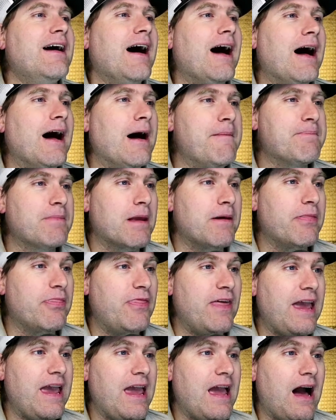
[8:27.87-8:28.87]
Um,
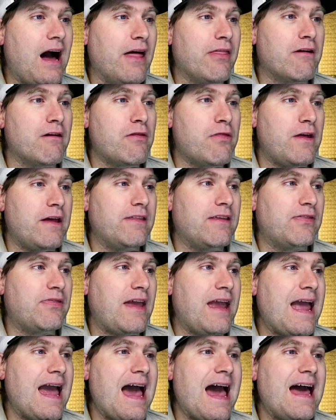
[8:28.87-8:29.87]
the other thing that
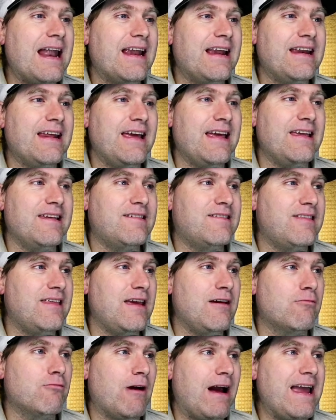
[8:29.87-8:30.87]
they added is
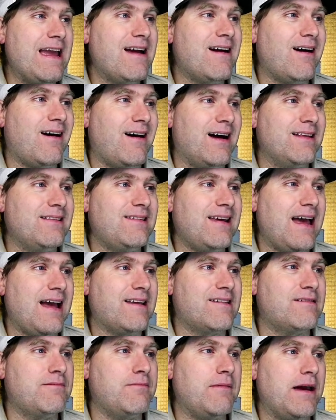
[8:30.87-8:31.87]
the right
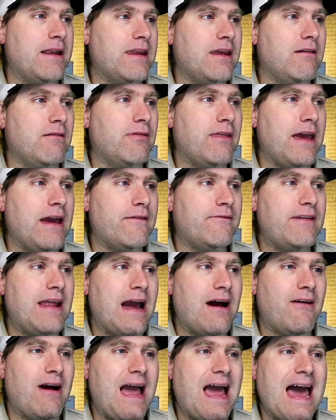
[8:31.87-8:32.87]
context menu. They have
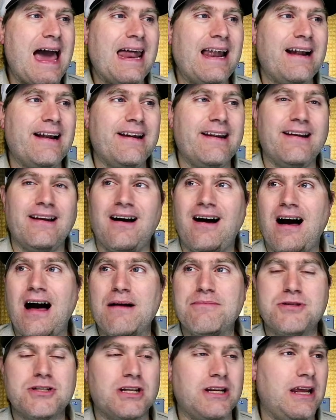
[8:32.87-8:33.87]
now added an
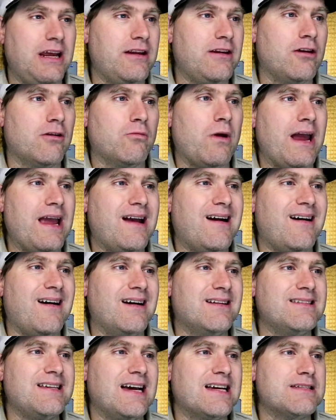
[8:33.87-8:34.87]
option in your right
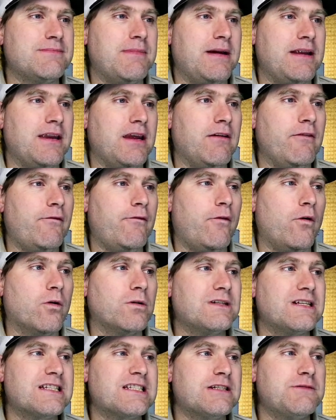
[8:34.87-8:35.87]
context menu
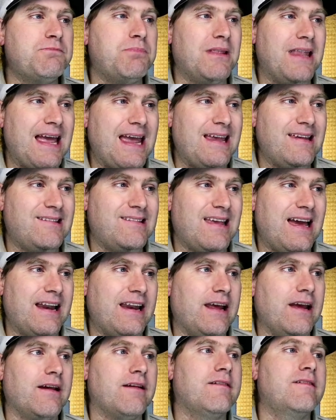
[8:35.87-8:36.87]
for display
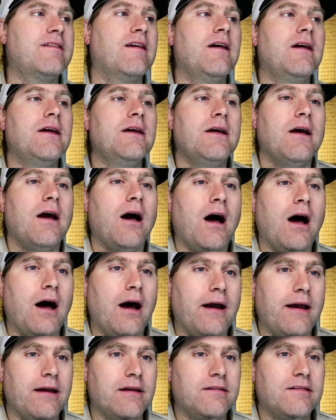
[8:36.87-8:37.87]
settings.
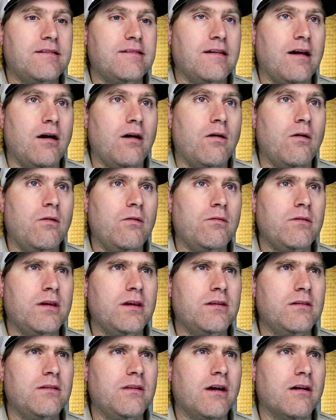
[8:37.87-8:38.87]
Uh, and so
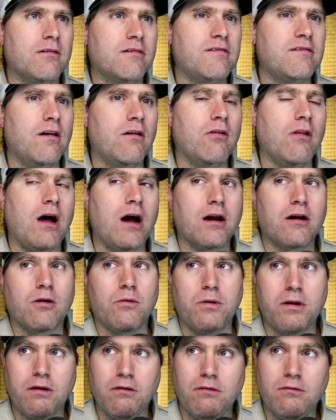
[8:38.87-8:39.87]
you, there's no longer,
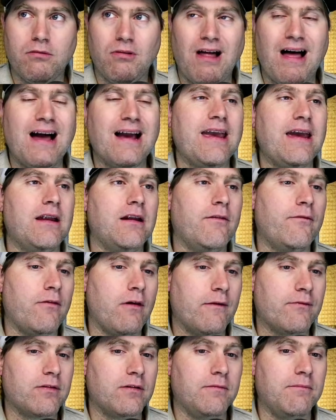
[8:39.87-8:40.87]
when you log in, if
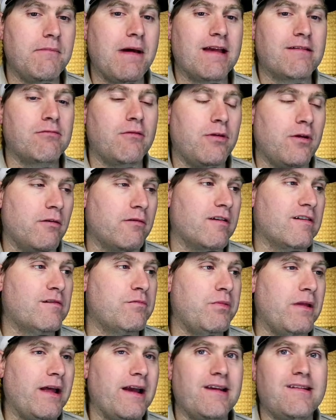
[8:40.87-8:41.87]
you have to mess with your
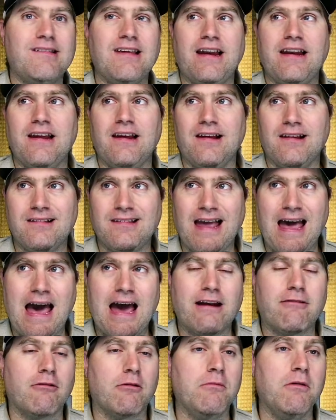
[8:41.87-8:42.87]
display settings,
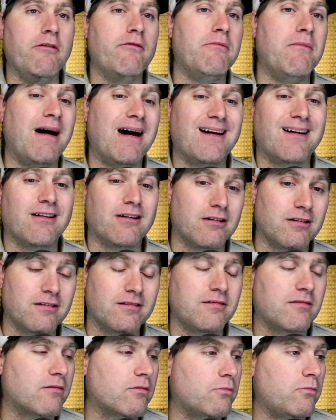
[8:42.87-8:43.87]
add or remove
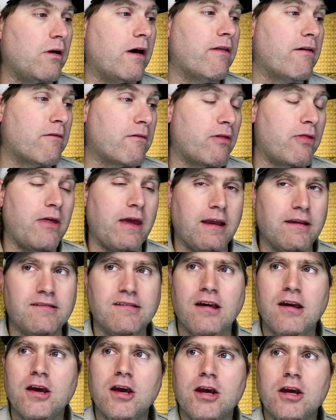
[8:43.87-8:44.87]
monitors or weather
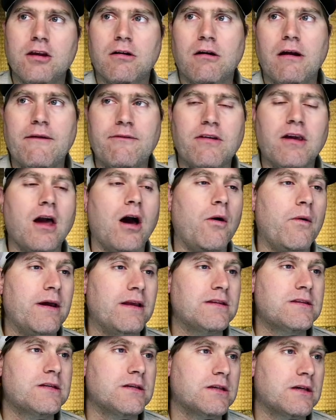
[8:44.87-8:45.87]
things, you don't have to go
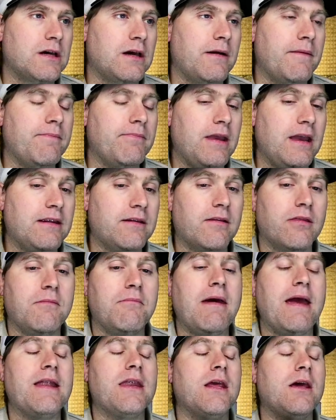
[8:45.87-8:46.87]
into the into the
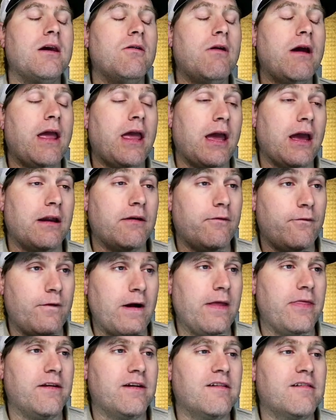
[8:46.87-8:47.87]
menu and
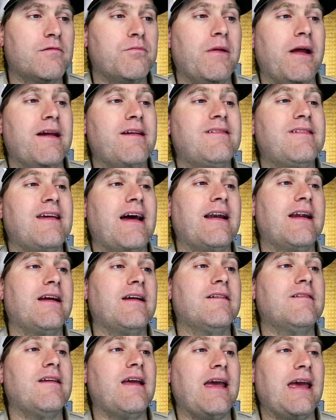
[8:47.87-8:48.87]
find the display
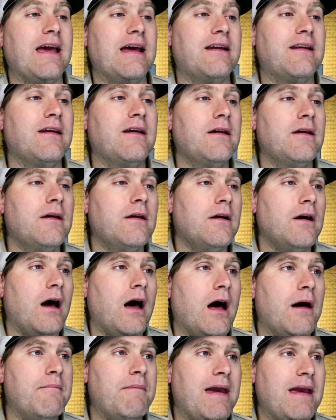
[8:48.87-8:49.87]
settings and
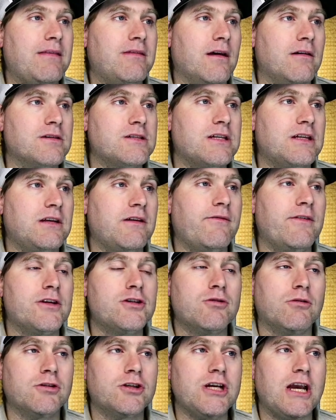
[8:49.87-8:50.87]
uh, make those
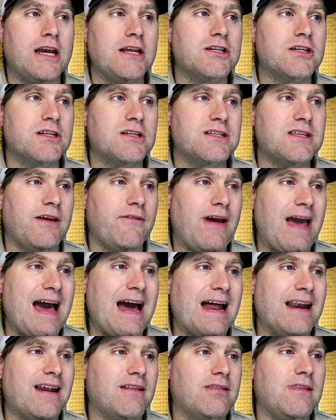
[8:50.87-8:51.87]
individual changes. They've
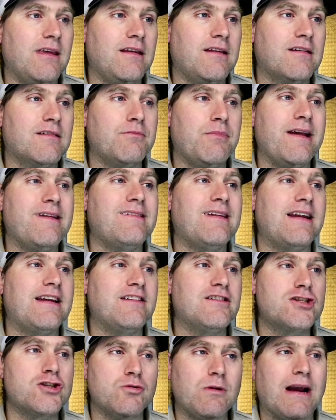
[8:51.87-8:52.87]
added the display
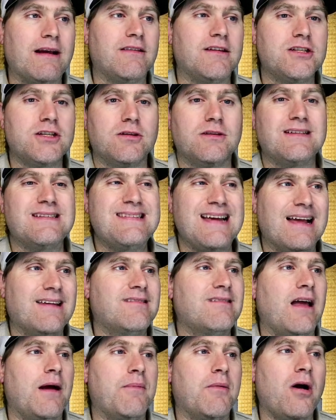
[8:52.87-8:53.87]
settings directly to the
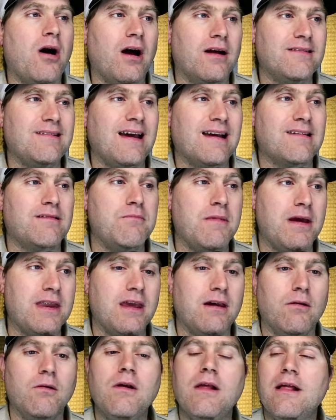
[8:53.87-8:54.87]
desktop context
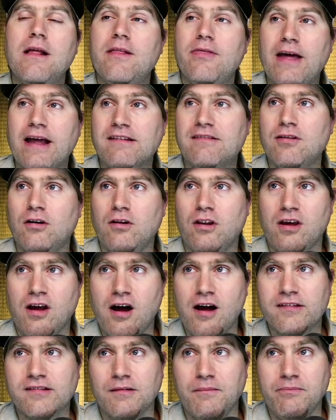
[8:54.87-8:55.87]
menu. That's totally
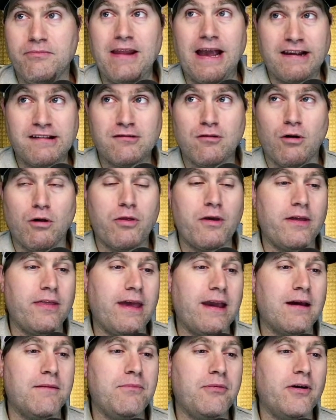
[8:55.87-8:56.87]
awesome. Next cool thing
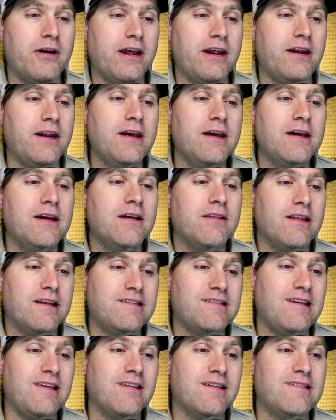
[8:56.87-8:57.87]
they can put in,
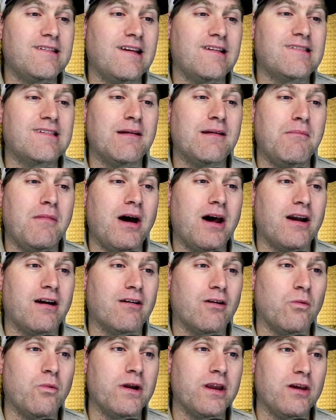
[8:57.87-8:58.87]
let's see the system
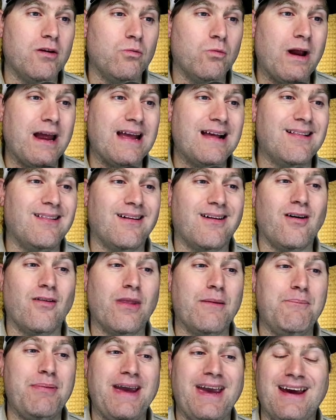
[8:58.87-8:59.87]
monitor when you right click
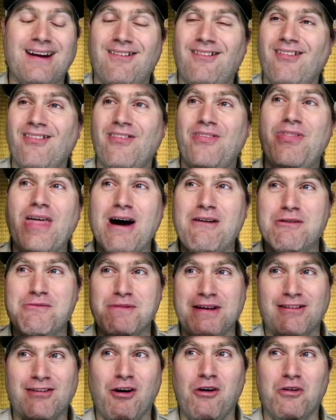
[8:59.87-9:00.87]
on the panel. That would
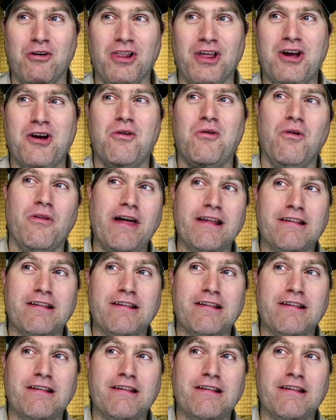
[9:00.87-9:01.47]
be totally cool.